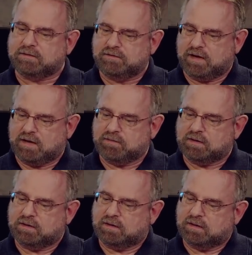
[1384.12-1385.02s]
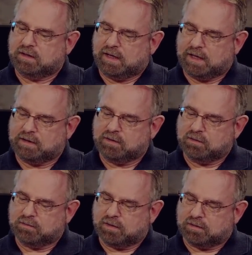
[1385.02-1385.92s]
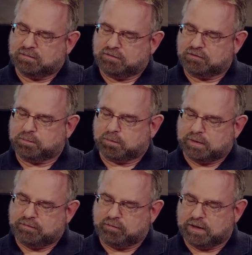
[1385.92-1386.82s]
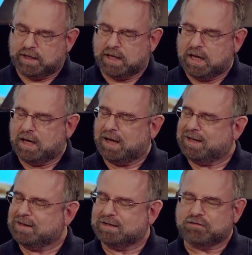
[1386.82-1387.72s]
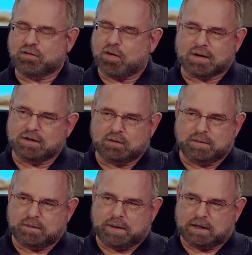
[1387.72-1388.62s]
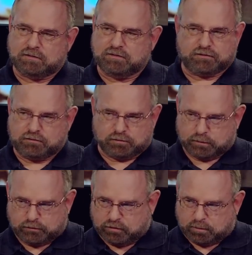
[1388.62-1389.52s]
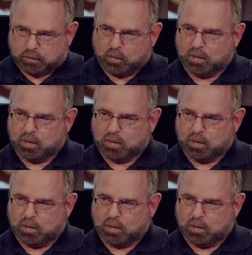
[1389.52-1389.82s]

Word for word: to David, and uh, just briefly, uh, let's talk a little bit about just Jerusalem.